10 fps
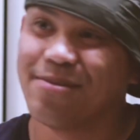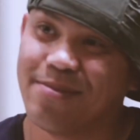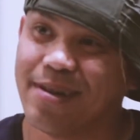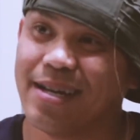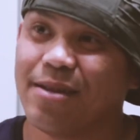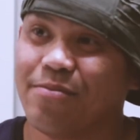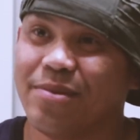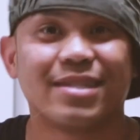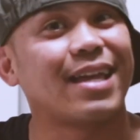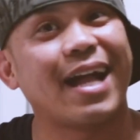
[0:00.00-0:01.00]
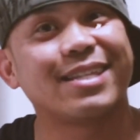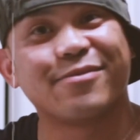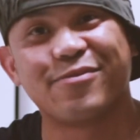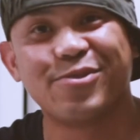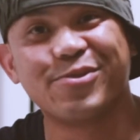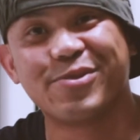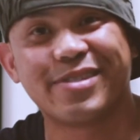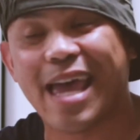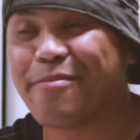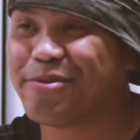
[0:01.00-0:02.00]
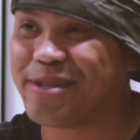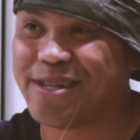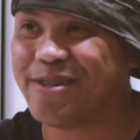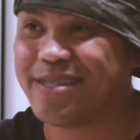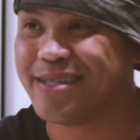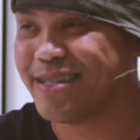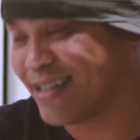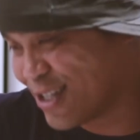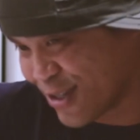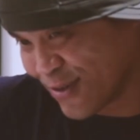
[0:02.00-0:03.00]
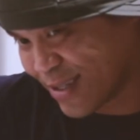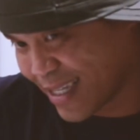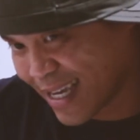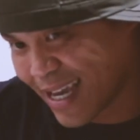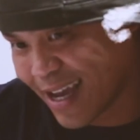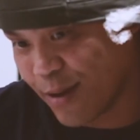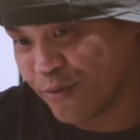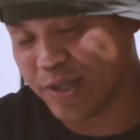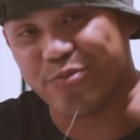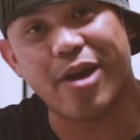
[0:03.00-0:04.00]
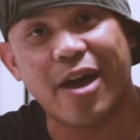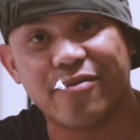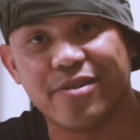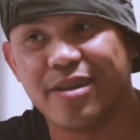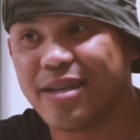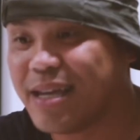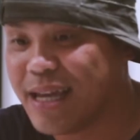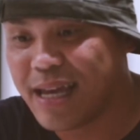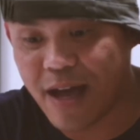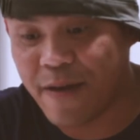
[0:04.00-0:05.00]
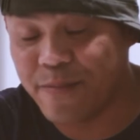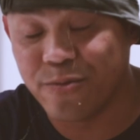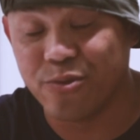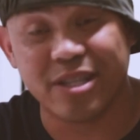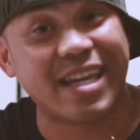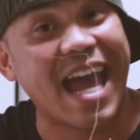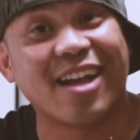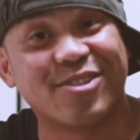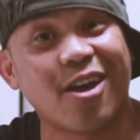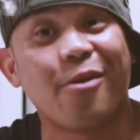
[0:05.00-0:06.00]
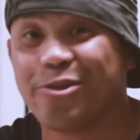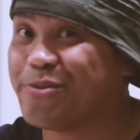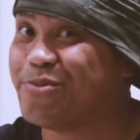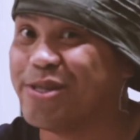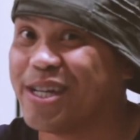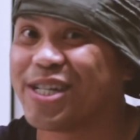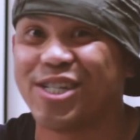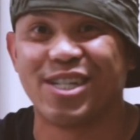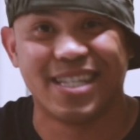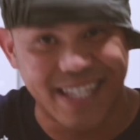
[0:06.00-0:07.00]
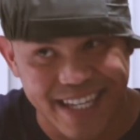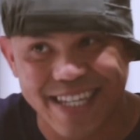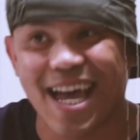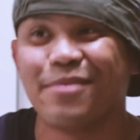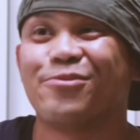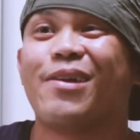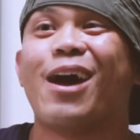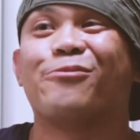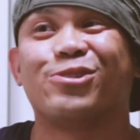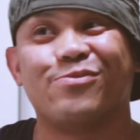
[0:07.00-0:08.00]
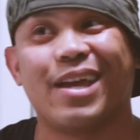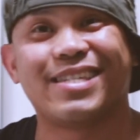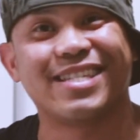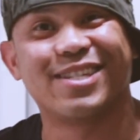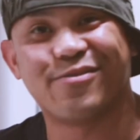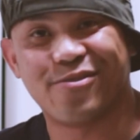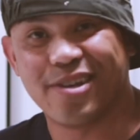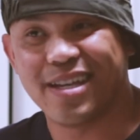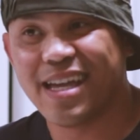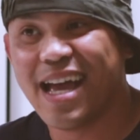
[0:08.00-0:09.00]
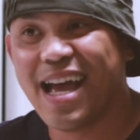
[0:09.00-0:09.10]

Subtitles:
But besides a few sample clearancing issues, I'm really proud of it. I've been really hands-on with the production this time around, which makes it different.